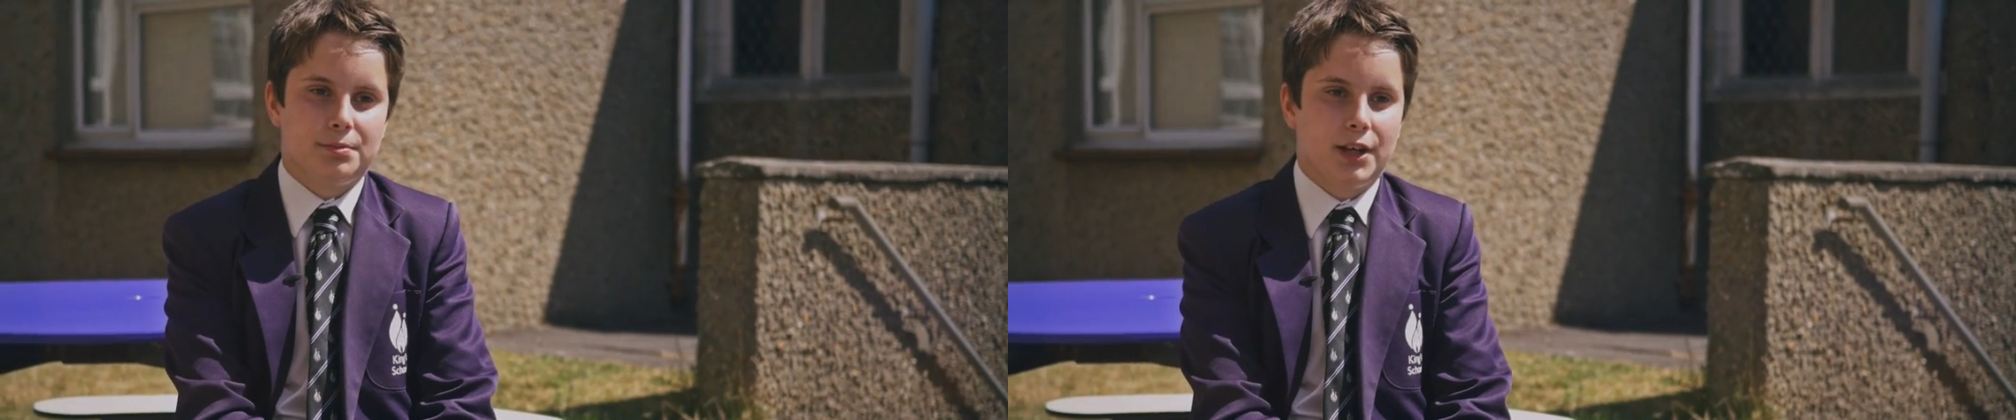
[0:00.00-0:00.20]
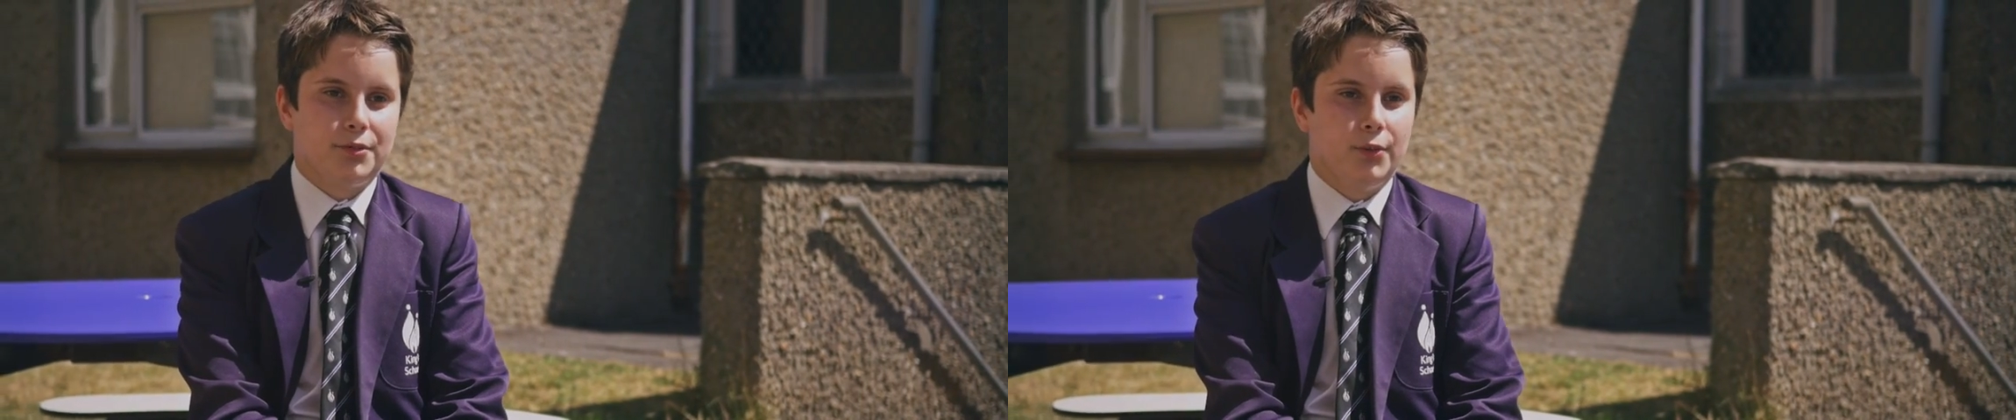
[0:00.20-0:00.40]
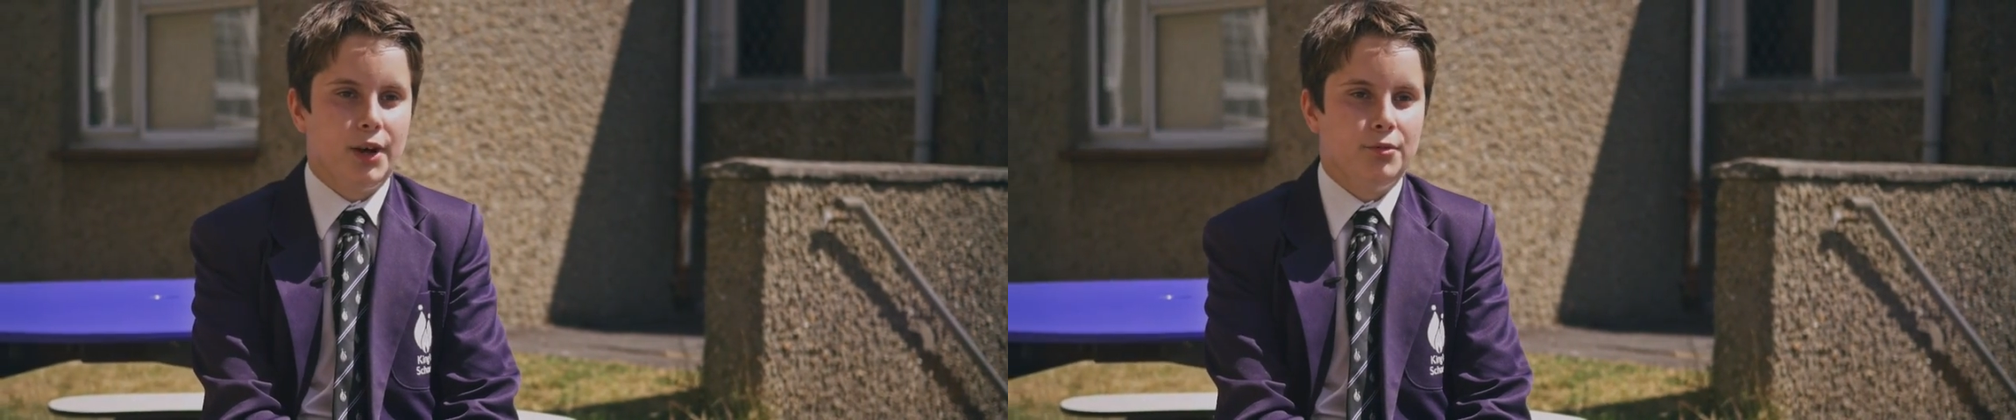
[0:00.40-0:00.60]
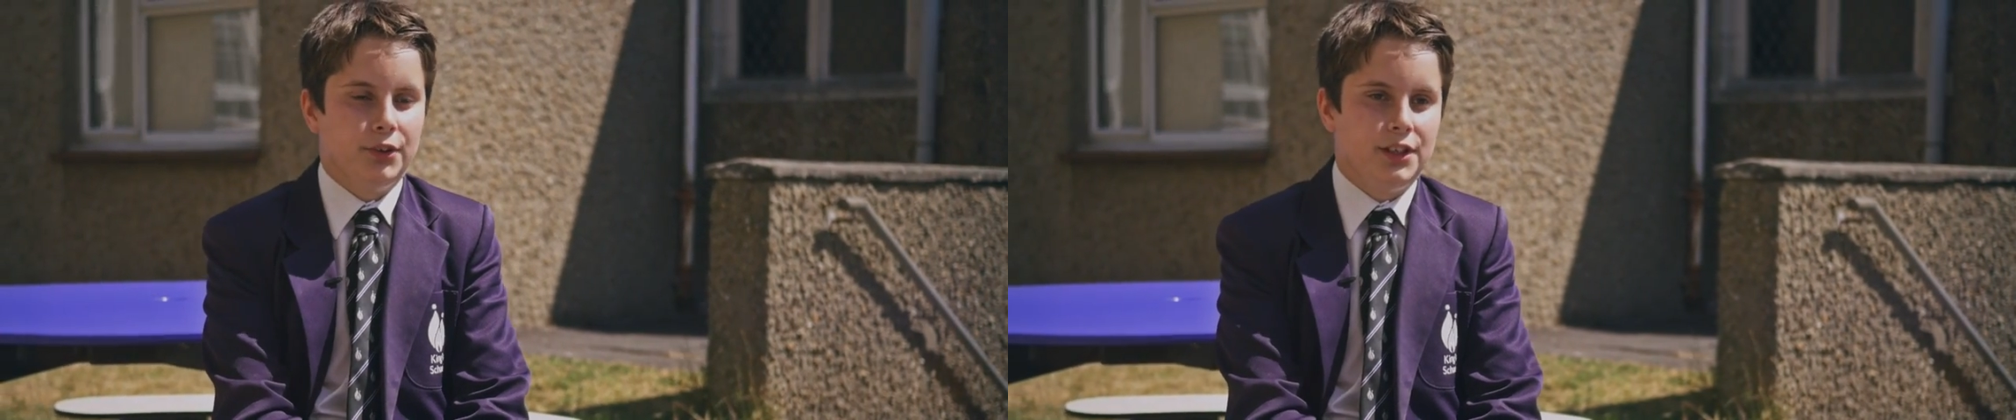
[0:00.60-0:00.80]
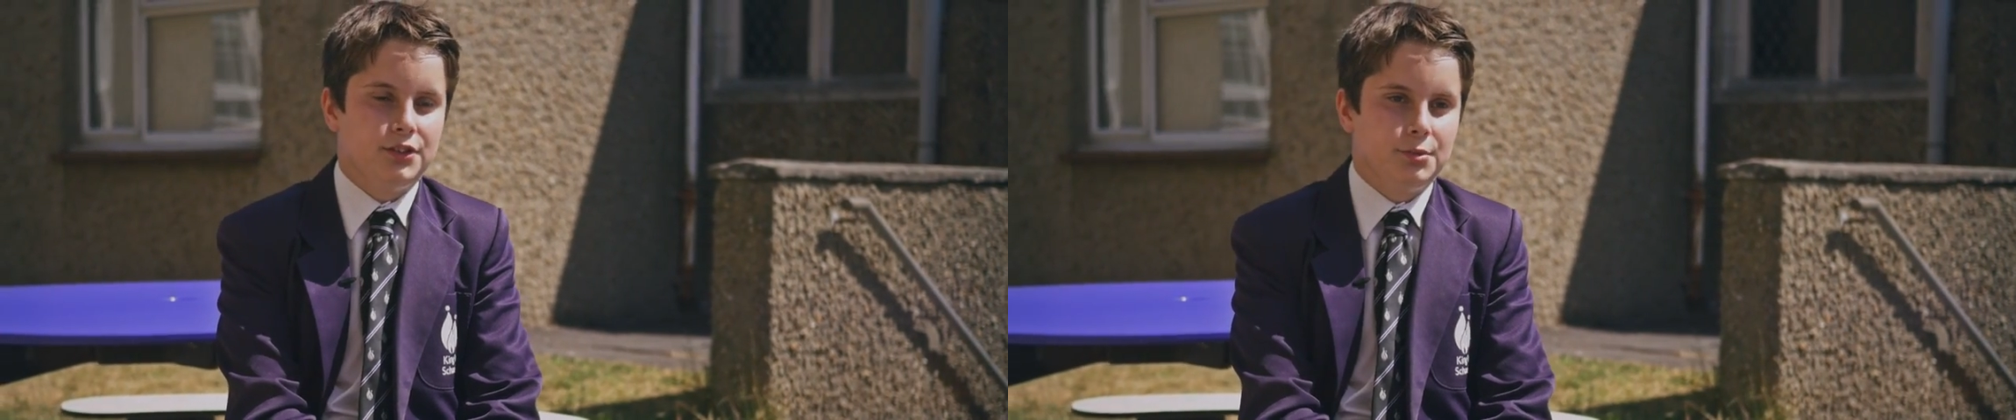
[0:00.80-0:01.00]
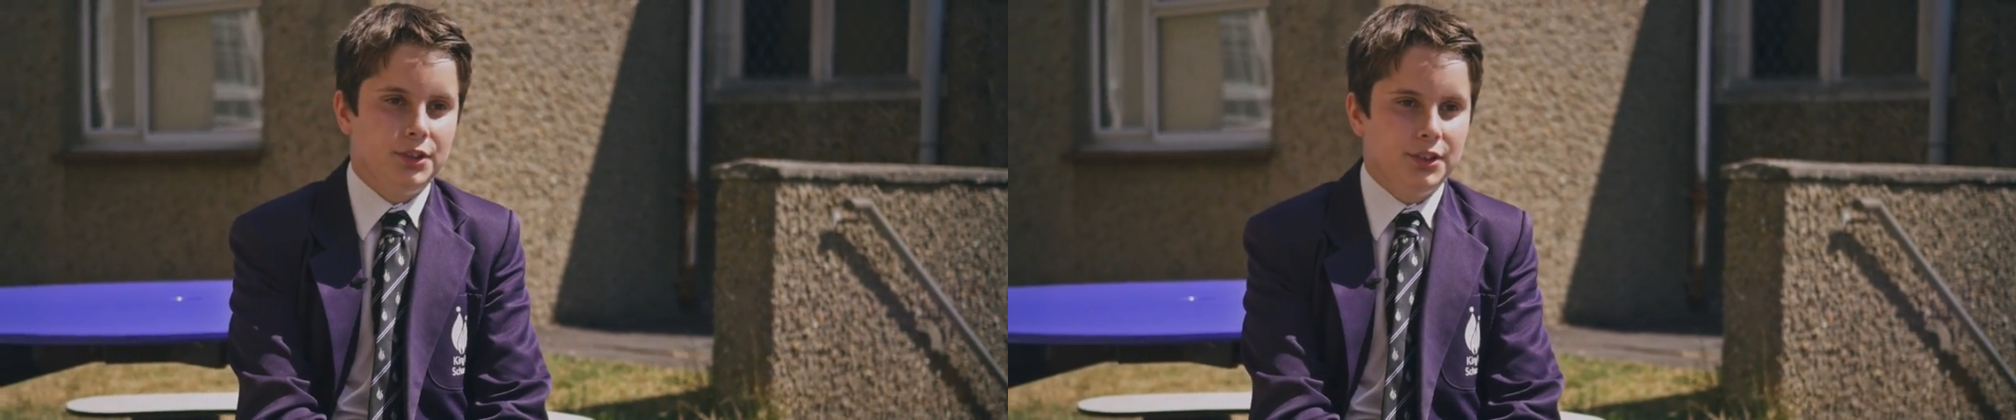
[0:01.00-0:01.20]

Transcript: respectful everyone is to